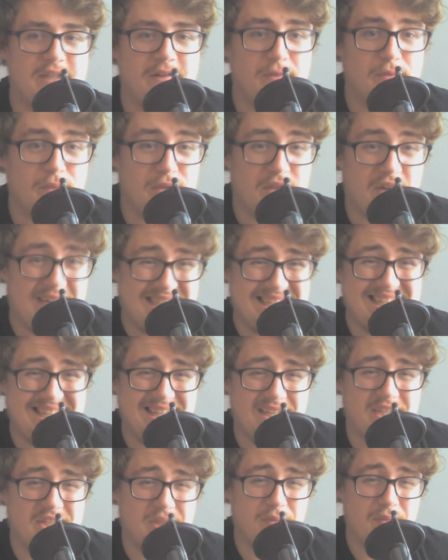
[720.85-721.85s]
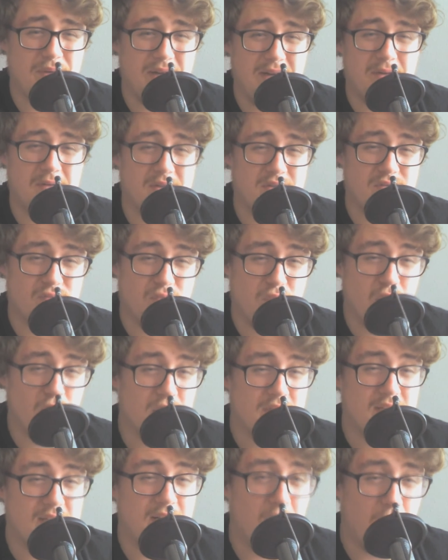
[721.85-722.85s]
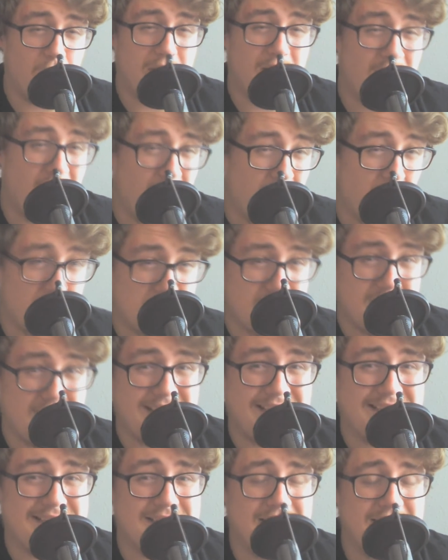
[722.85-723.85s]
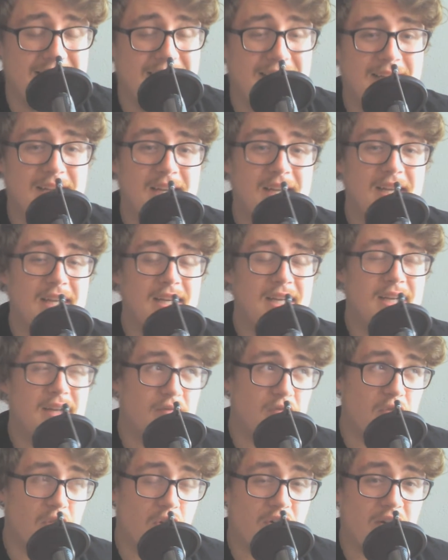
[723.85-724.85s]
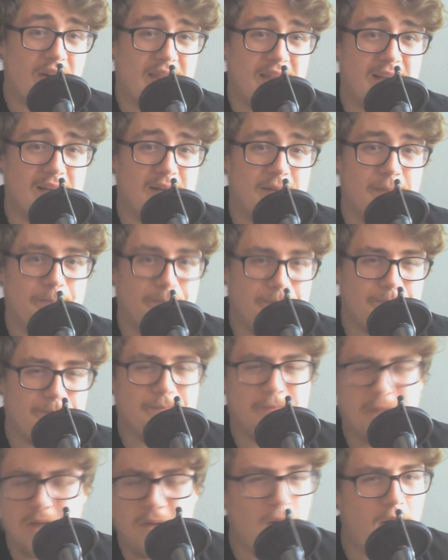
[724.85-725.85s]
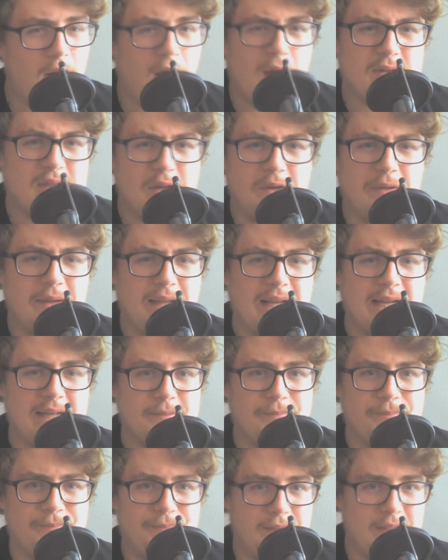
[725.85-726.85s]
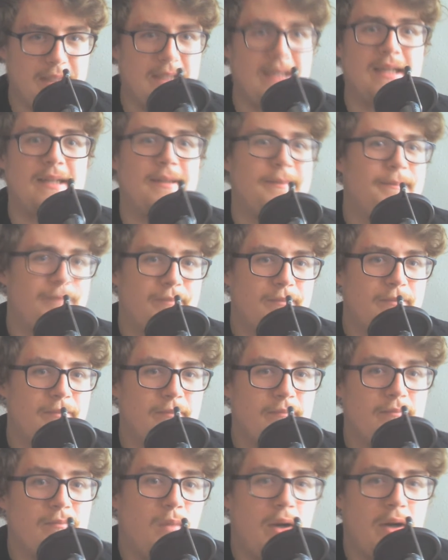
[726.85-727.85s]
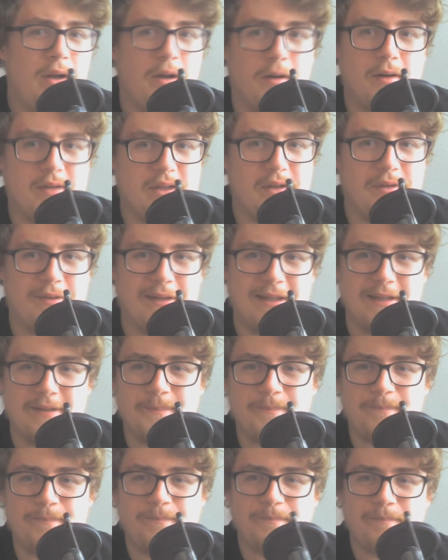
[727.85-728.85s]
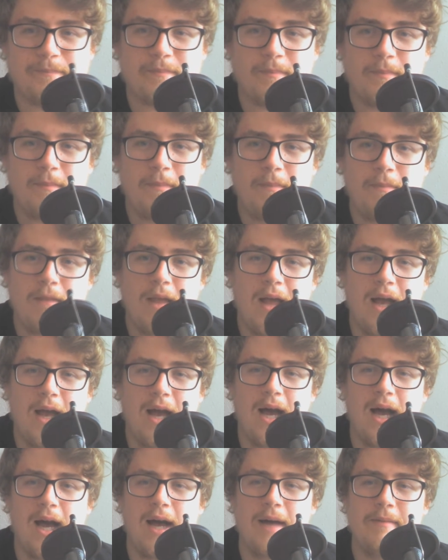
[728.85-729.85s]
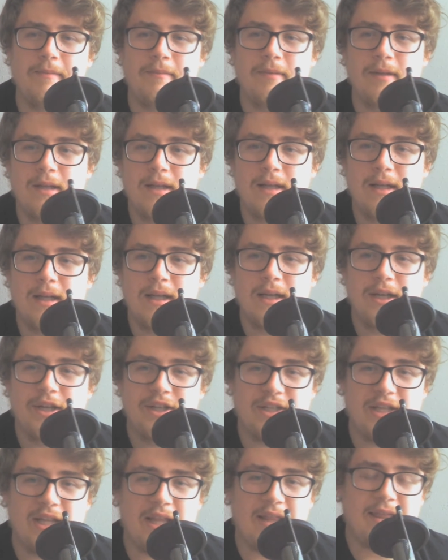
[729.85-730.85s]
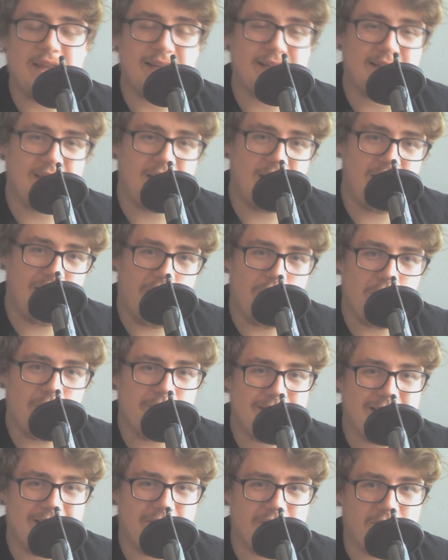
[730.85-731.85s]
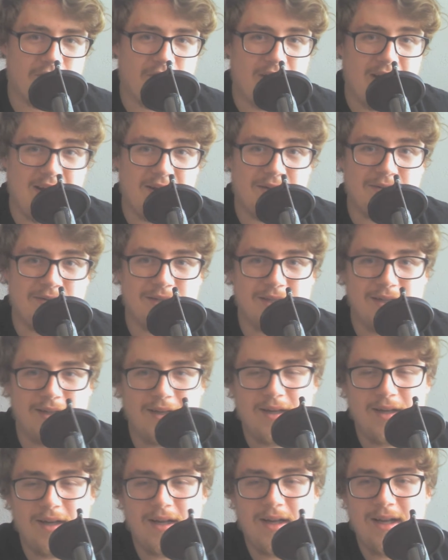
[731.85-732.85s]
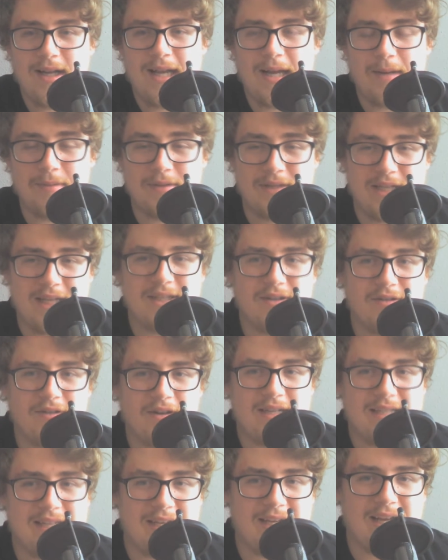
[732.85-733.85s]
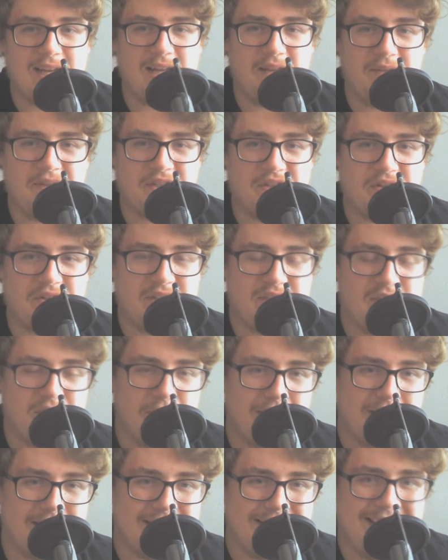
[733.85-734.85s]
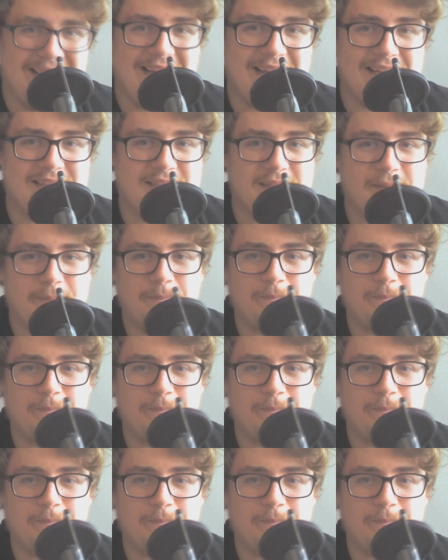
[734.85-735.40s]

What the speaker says: Series, which I actually think she will, because Raw's going to win a lot of this. Raw, I think... You know what? I'll tell you at the end. Why not? I'll tell you at the end. She then thanked her hometown crowd, and with tears in her eyes dedicated the victory to her dad,